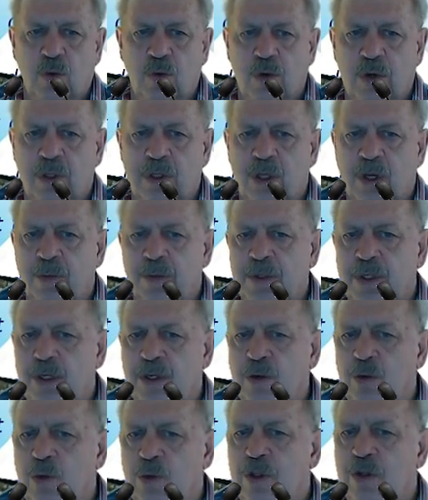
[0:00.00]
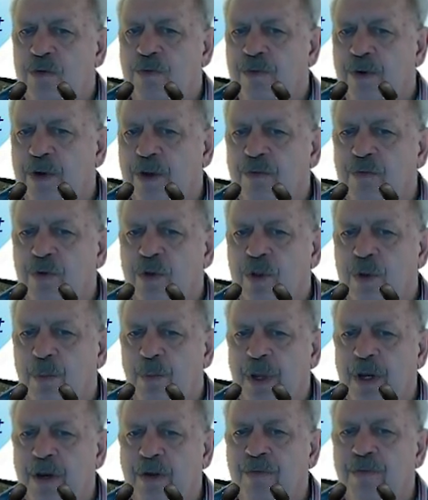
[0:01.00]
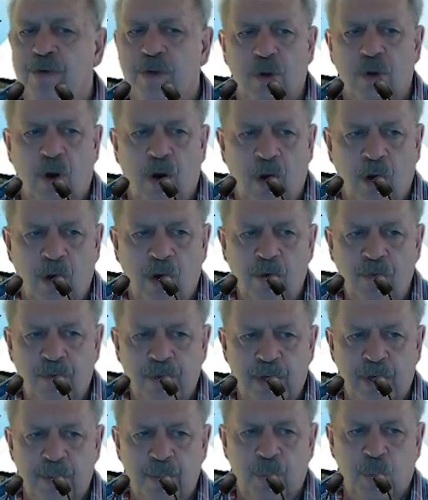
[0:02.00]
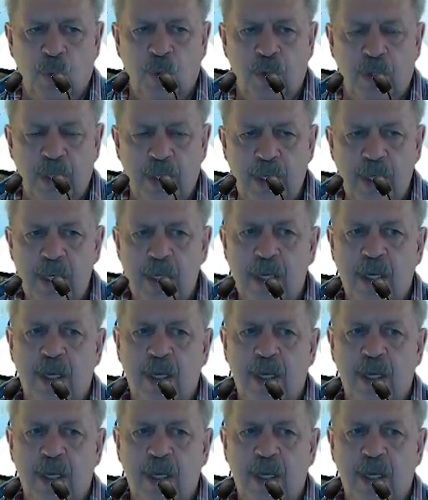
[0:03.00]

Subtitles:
or retirement annuity fund for the benefit of an employee